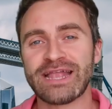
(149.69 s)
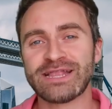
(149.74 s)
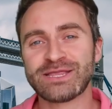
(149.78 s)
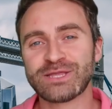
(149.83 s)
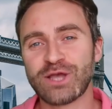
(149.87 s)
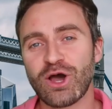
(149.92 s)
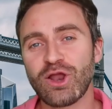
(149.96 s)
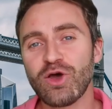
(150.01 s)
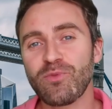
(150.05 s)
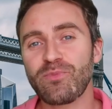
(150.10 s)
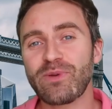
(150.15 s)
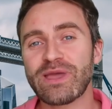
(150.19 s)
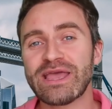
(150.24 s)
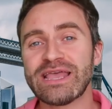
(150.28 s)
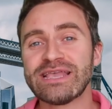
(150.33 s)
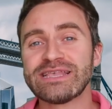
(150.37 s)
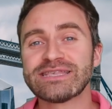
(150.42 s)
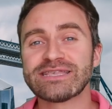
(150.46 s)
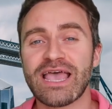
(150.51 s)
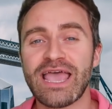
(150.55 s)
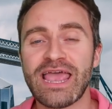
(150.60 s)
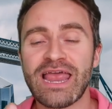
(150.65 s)
A dollop
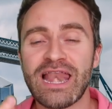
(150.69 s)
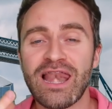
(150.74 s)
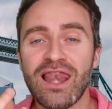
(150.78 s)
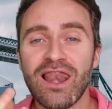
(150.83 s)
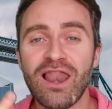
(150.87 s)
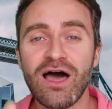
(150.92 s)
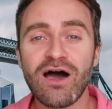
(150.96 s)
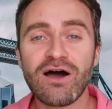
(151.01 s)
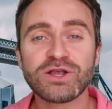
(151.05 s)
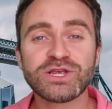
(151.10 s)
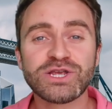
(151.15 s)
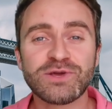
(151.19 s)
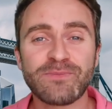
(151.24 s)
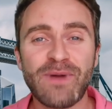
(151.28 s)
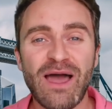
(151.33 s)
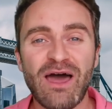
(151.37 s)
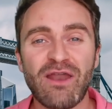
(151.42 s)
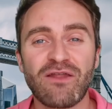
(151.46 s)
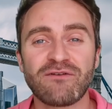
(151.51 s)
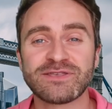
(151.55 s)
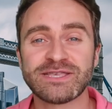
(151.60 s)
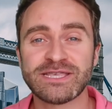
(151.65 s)
is a large
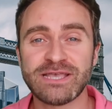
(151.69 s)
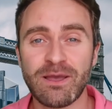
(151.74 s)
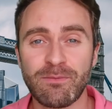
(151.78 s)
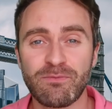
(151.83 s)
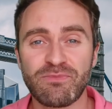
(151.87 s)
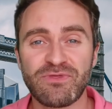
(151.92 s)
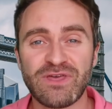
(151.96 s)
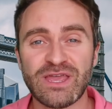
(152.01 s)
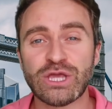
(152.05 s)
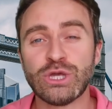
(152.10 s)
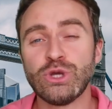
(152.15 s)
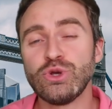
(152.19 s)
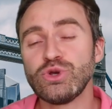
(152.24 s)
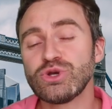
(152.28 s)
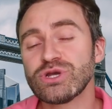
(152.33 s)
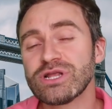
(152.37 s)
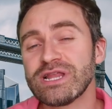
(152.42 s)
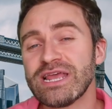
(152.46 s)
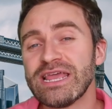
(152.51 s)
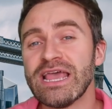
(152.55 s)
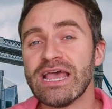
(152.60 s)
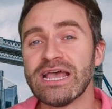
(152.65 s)
amount of something,
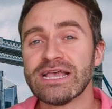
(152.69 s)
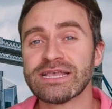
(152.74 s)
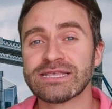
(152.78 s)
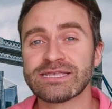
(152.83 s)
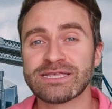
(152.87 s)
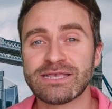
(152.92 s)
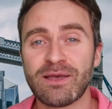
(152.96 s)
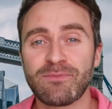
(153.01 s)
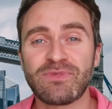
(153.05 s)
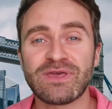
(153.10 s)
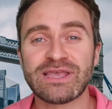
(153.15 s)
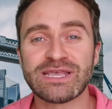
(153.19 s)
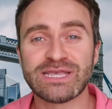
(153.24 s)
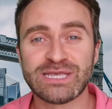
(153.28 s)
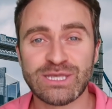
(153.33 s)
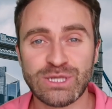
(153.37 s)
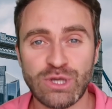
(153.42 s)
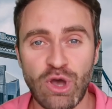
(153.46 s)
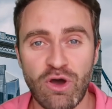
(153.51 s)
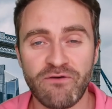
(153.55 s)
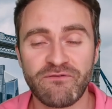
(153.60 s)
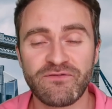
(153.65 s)
usually something
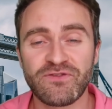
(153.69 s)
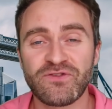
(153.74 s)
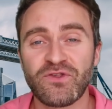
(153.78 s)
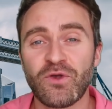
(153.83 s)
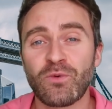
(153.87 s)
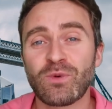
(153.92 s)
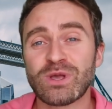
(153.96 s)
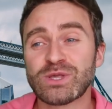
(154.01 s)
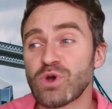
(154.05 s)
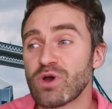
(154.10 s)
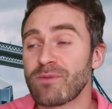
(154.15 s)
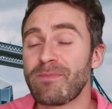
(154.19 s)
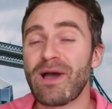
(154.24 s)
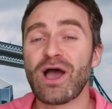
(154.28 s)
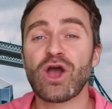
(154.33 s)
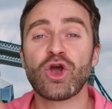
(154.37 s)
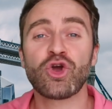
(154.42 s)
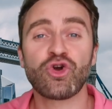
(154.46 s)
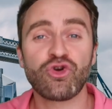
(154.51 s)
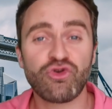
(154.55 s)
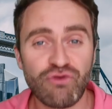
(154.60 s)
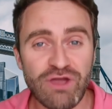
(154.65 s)
soft. So we talk
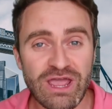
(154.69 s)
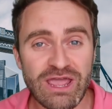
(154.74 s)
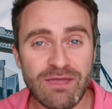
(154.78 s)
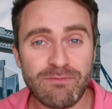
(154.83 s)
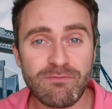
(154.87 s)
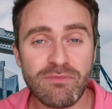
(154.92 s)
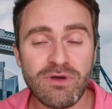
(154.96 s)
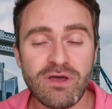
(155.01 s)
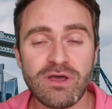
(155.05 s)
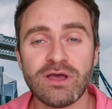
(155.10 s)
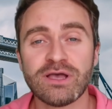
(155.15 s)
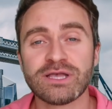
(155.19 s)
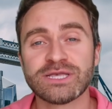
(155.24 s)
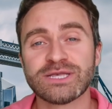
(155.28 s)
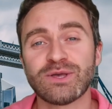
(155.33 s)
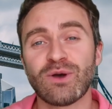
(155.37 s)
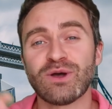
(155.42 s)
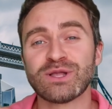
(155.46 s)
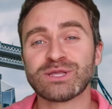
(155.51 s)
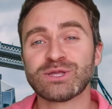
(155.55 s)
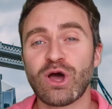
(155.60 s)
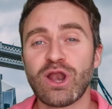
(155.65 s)
about cream,
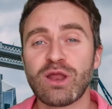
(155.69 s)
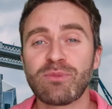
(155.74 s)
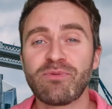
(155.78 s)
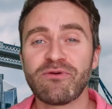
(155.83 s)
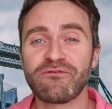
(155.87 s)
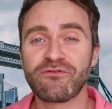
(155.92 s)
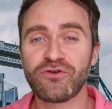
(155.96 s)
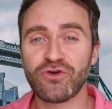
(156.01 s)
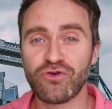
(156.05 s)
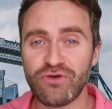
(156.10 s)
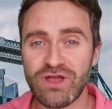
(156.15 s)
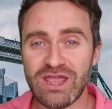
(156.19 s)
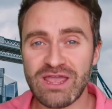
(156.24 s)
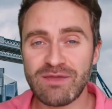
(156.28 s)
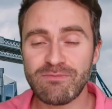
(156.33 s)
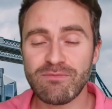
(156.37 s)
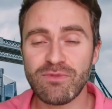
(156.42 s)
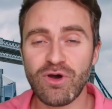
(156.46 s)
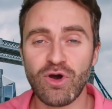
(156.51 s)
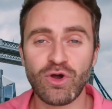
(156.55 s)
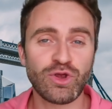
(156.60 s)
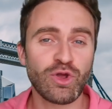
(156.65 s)
so a dollop of
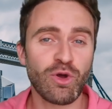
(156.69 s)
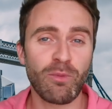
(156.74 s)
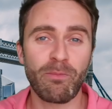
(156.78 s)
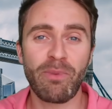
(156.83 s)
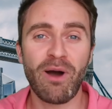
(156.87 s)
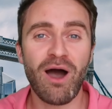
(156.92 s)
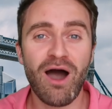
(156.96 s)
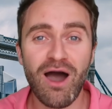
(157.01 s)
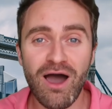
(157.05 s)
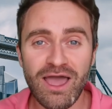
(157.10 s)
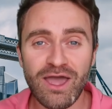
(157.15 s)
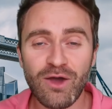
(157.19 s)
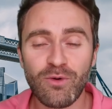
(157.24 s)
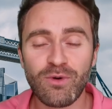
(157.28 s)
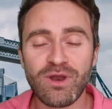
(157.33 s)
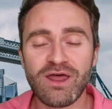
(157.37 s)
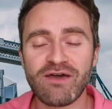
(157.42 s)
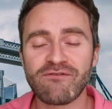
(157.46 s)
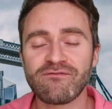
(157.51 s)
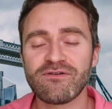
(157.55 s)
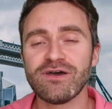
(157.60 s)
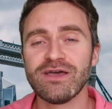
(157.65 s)
cream on your pie or
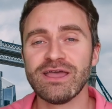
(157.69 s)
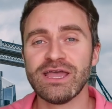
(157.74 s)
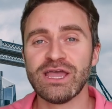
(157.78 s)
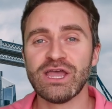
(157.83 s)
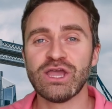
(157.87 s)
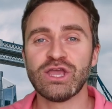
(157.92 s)
whatever.